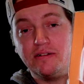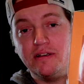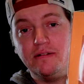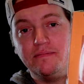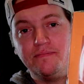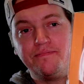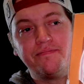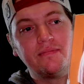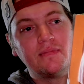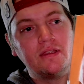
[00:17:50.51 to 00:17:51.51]
good.
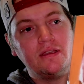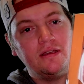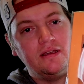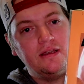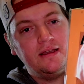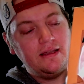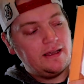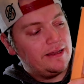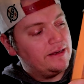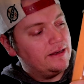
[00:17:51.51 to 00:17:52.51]

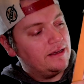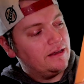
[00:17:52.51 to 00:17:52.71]
And